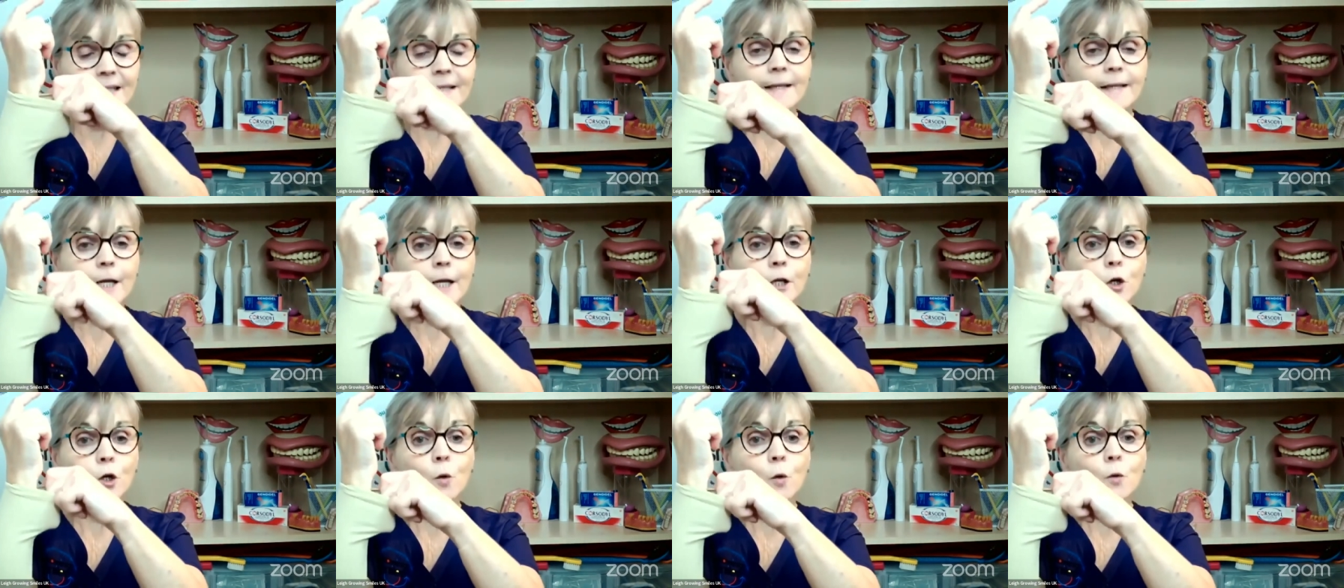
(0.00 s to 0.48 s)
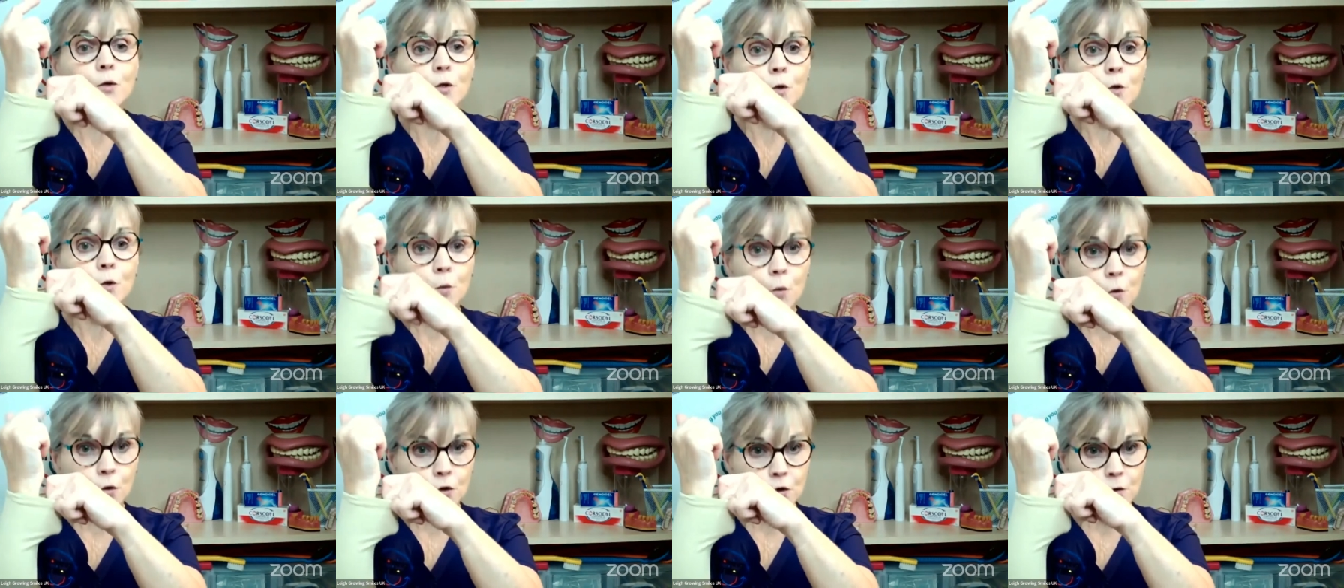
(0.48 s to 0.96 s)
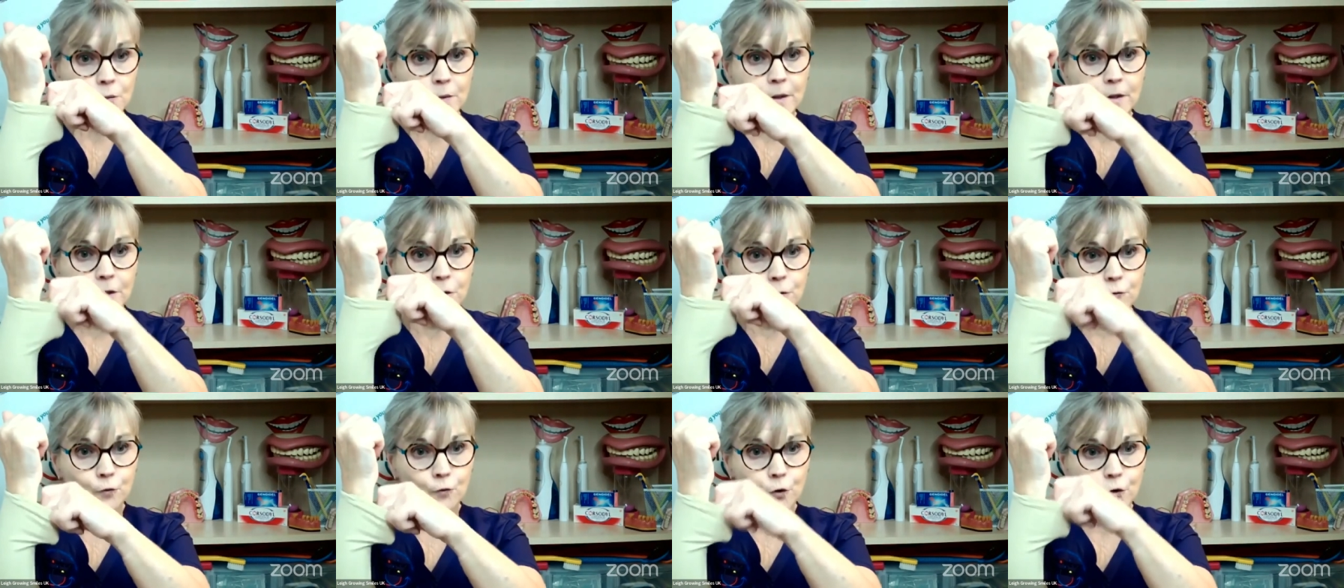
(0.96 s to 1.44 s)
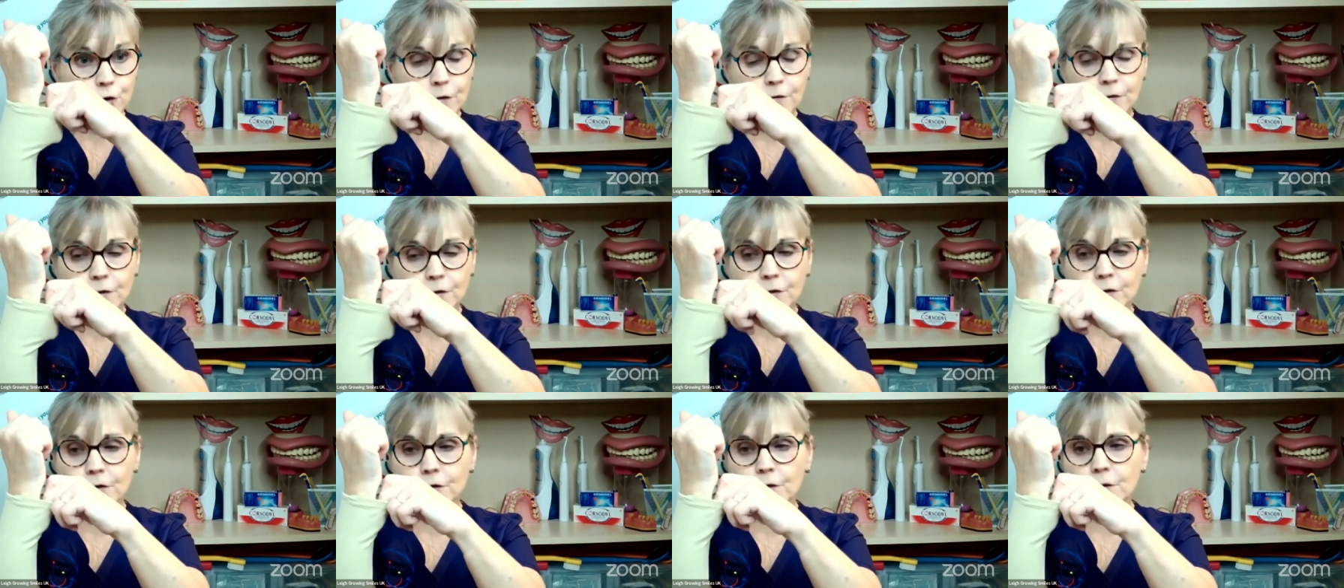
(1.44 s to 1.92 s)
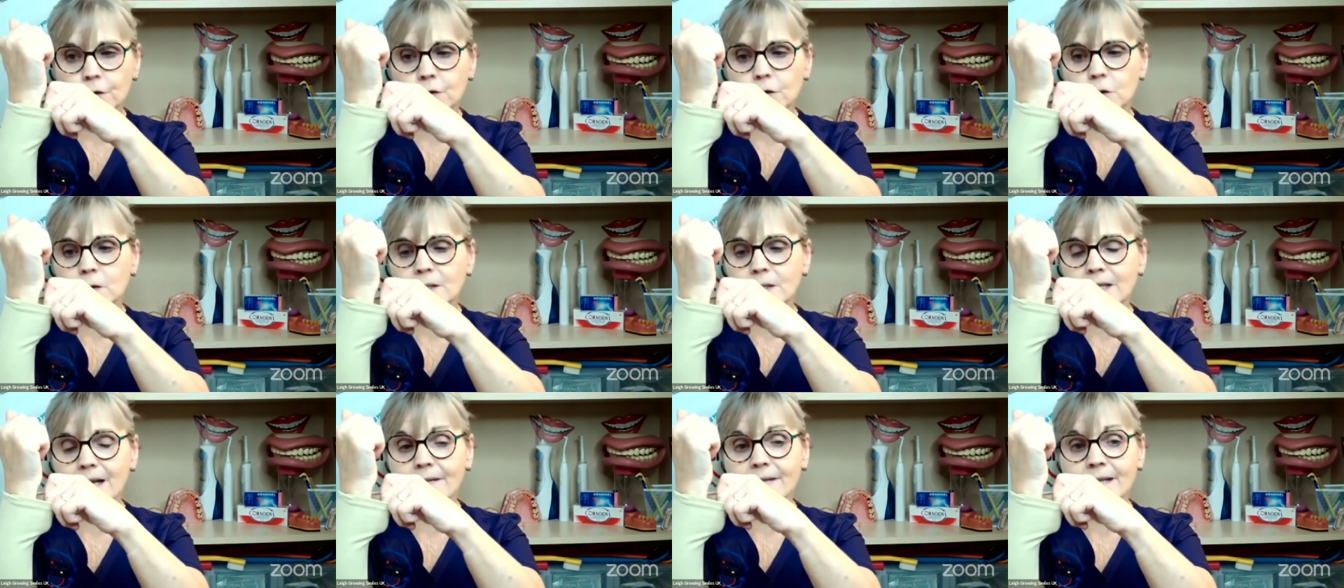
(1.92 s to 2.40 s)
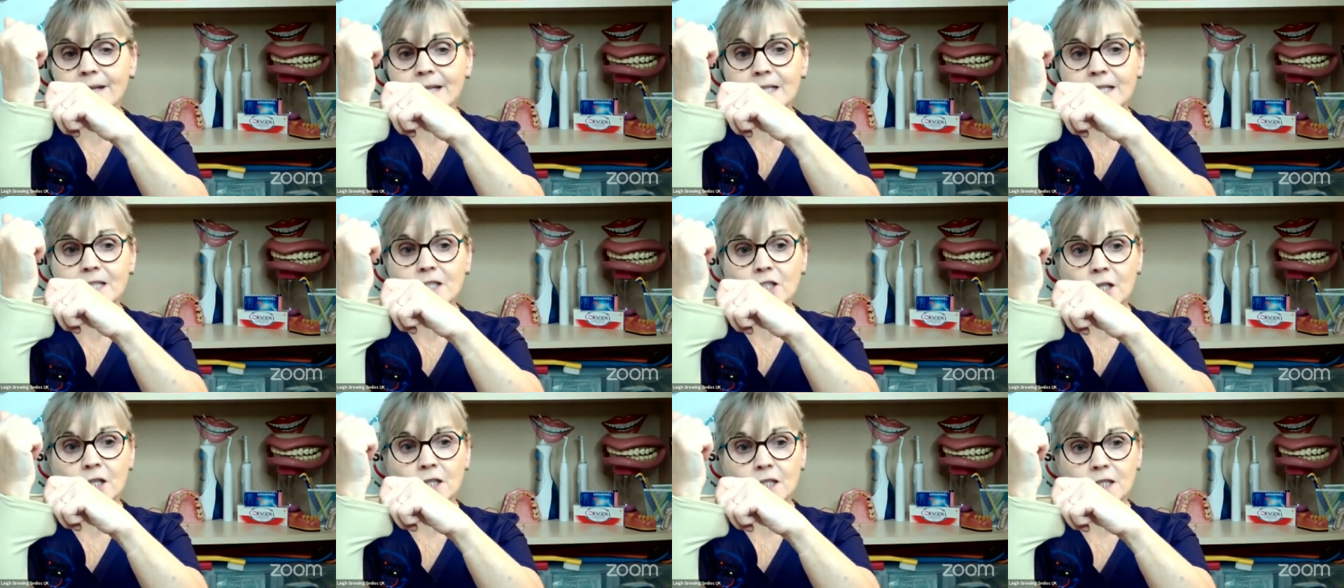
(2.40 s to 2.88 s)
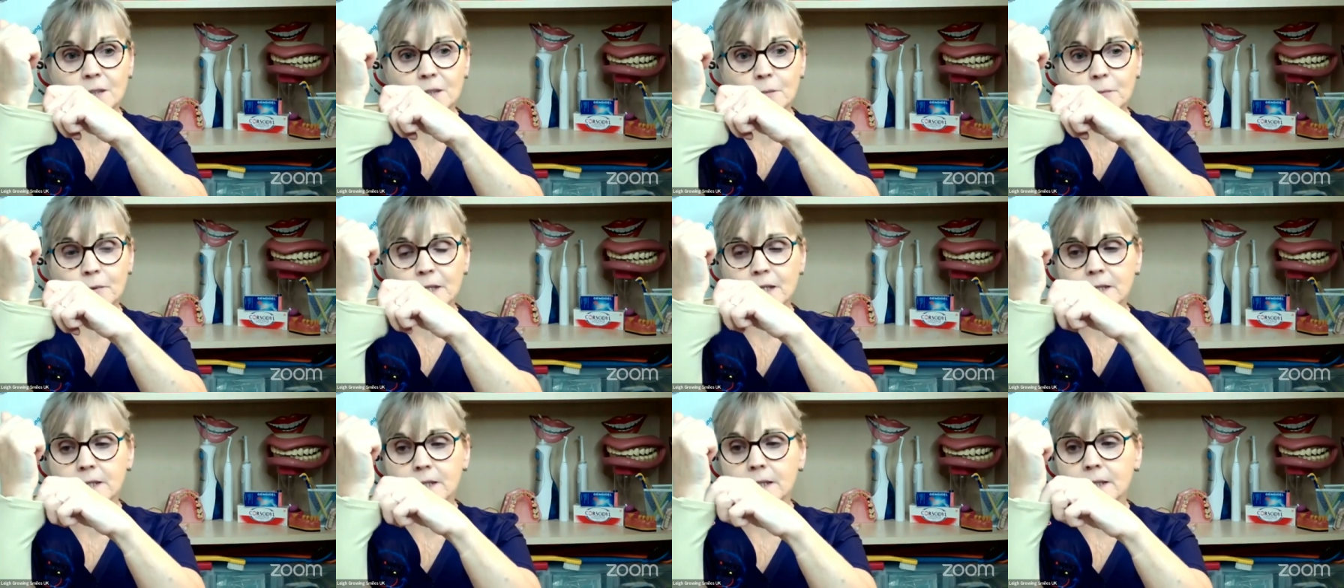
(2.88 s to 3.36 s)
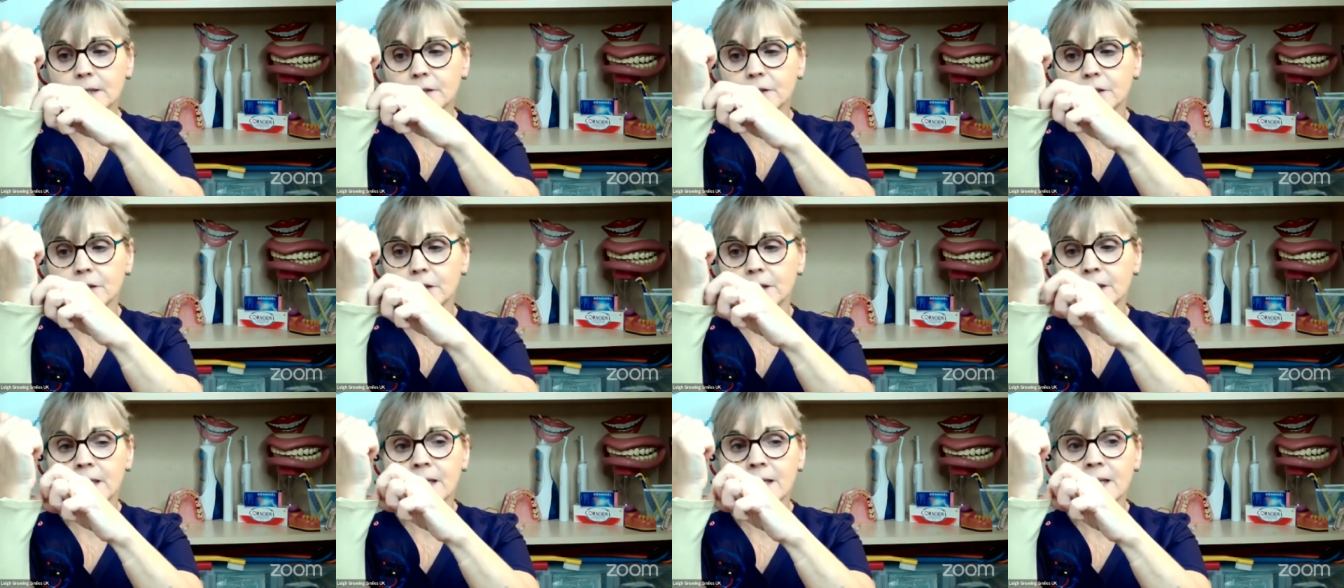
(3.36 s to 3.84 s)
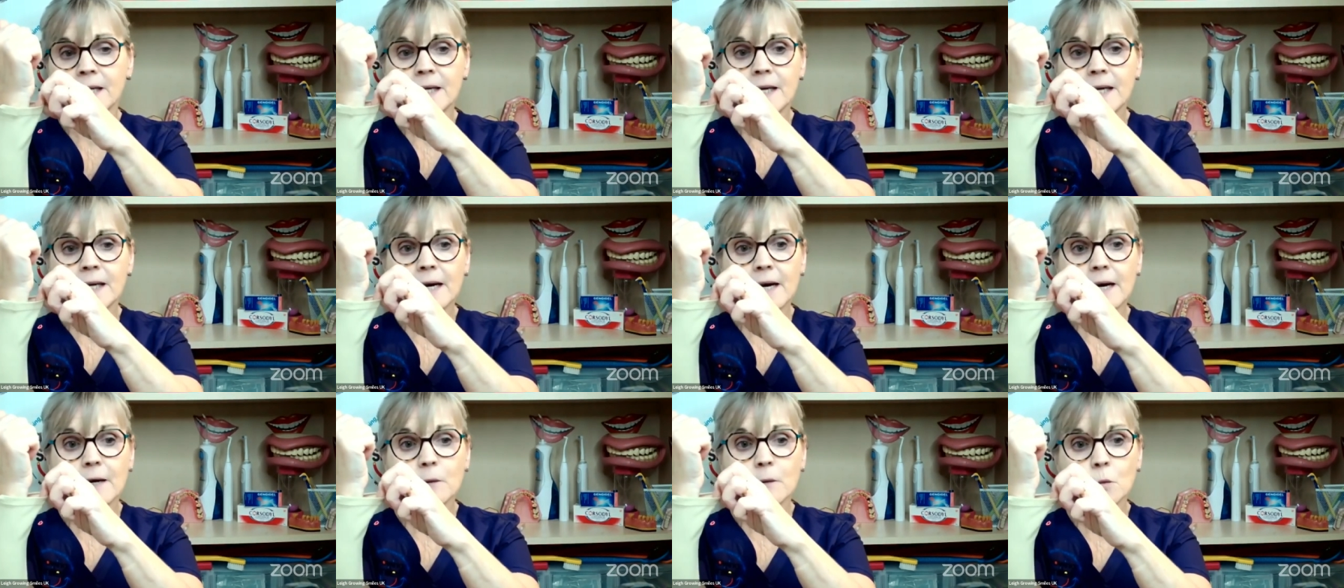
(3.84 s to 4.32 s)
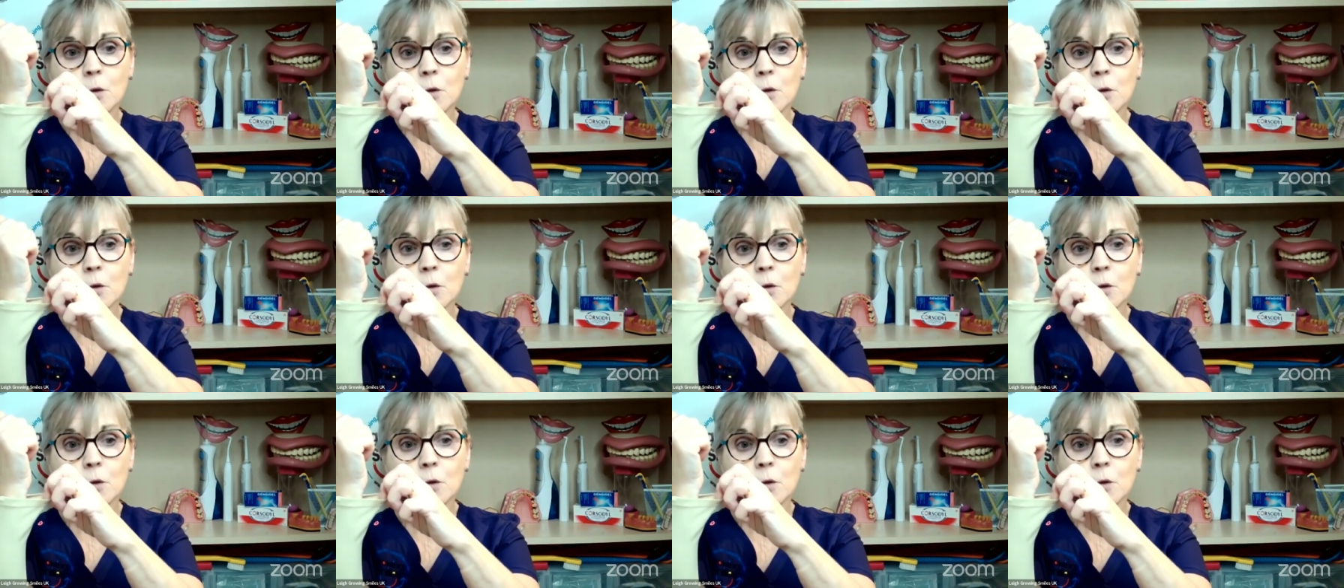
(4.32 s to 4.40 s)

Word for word: they go towards where the root of the tooth goes and they start to break that down. And